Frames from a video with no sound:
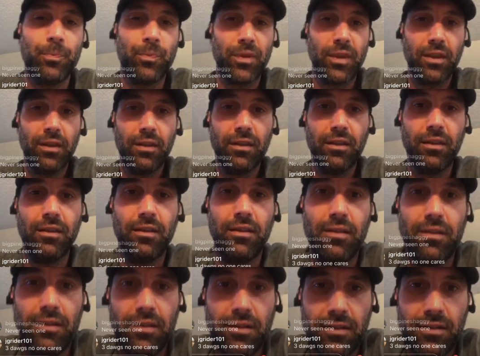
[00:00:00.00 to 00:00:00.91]
Yeah,
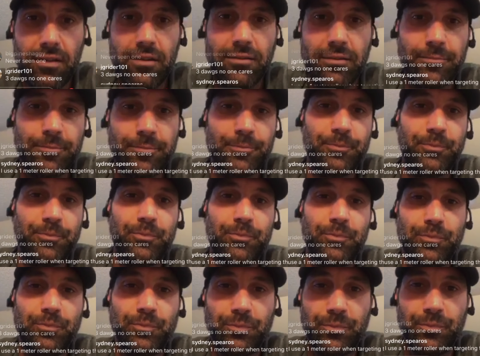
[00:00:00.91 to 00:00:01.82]
well, good,
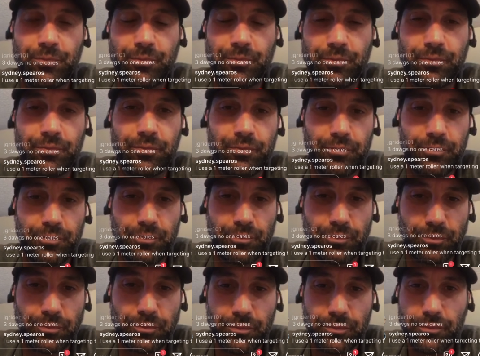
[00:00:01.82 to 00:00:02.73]
man. Well,
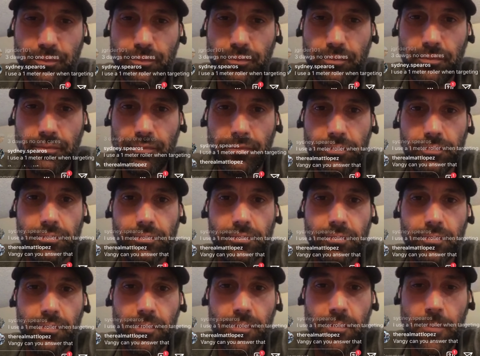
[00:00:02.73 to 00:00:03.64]
Richie, I appreciate your
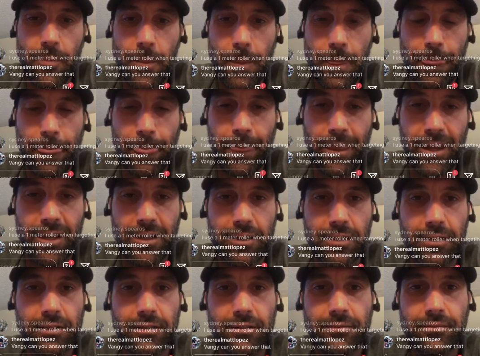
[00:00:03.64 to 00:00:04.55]
time tonight, man.
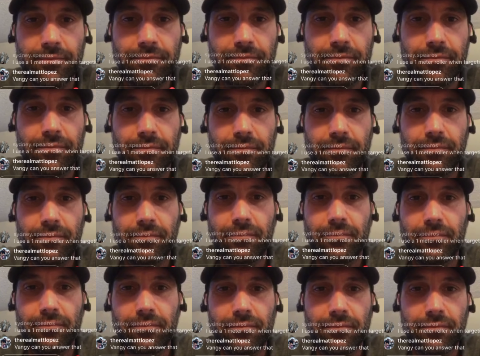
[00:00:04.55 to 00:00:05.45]
It was good catching
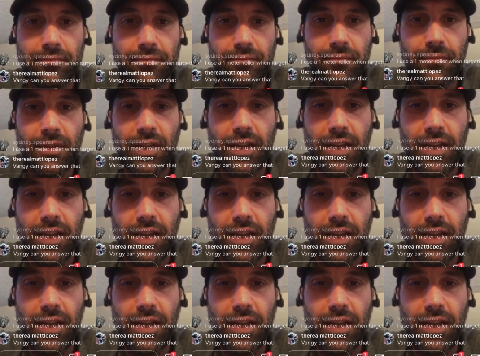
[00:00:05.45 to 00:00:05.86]
up with you, and obviously